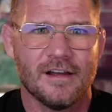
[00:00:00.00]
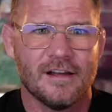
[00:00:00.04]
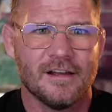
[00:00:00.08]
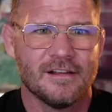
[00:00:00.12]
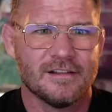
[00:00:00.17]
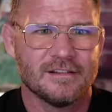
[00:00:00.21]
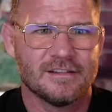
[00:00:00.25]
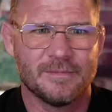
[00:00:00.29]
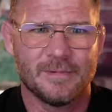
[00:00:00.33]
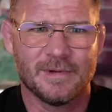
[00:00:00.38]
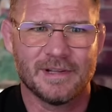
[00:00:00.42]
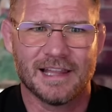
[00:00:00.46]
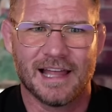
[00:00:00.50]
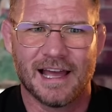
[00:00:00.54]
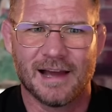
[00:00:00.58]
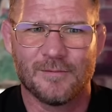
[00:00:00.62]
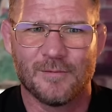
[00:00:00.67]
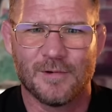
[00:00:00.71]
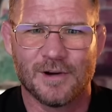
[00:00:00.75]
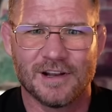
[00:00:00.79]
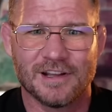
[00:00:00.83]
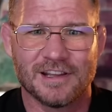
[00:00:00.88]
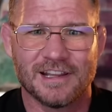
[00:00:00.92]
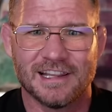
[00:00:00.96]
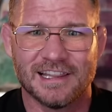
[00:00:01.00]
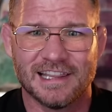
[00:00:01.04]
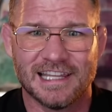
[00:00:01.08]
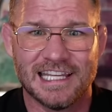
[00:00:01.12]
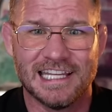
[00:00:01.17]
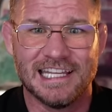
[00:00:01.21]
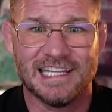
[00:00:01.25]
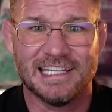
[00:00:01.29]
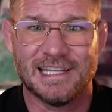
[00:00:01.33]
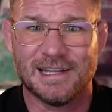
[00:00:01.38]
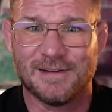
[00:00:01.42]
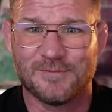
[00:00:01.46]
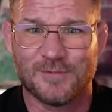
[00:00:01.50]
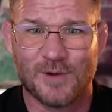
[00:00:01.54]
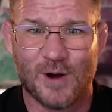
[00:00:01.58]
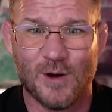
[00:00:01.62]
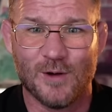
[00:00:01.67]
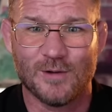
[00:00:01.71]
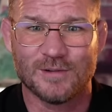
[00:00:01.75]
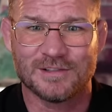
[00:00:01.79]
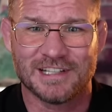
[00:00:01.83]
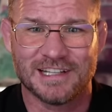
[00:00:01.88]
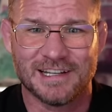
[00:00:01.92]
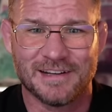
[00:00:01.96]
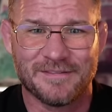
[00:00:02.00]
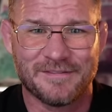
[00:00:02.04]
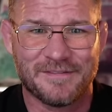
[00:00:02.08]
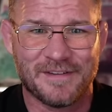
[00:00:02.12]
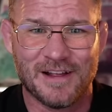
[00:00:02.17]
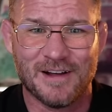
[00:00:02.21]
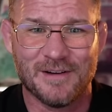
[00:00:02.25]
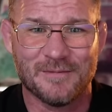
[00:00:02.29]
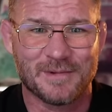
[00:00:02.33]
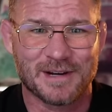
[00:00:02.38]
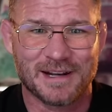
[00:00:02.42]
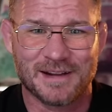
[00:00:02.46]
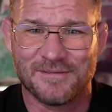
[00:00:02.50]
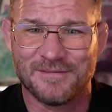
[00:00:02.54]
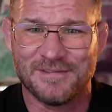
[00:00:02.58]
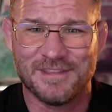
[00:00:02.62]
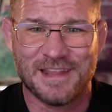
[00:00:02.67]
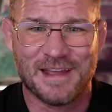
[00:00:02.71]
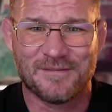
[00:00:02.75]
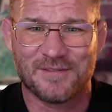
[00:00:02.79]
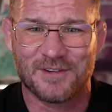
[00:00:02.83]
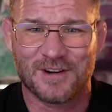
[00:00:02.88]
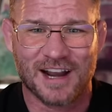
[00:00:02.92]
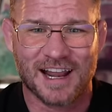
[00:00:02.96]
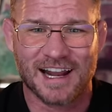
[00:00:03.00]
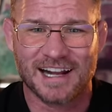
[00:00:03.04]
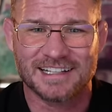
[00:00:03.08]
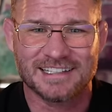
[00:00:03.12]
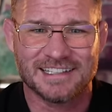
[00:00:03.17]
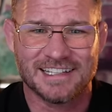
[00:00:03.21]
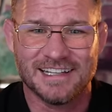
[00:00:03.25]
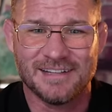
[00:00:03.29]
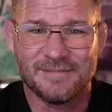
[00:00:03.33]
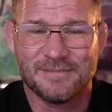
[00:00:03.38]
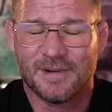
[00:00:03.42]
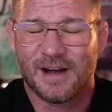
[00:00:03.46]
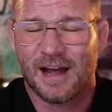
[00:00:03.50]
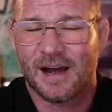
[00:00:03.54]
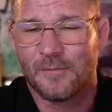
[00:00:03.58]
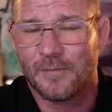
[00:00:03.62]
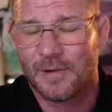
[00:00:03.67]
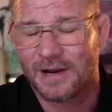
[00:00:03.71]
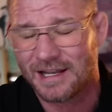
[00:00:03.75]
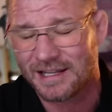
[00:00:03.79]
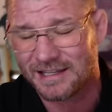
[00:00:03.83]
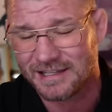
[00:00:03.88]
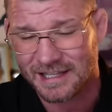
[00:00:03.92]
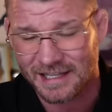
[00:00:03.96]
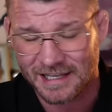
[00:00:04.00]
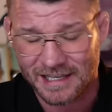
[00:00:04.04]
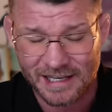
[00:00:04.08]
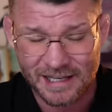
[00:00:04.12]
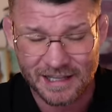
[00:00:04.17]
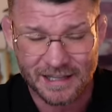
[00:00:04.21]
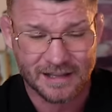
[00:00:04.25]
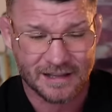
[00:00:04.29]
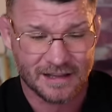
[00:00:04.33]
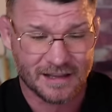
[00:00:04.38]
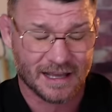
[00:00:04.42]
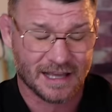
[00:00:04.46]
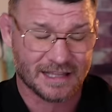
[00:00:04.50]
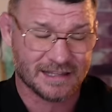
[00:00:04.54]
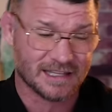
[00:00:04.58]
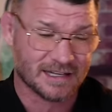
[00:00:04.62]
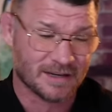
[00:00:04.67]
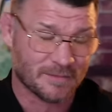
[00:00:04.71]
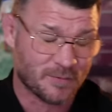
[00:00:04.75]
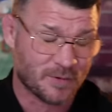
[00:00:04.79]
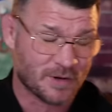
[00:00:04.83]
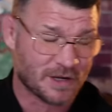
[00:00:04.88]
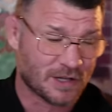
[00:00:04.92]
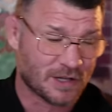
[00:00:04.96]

to be like one of the leading roles in a film, and I've never acted, but I went and did it. I did a pretty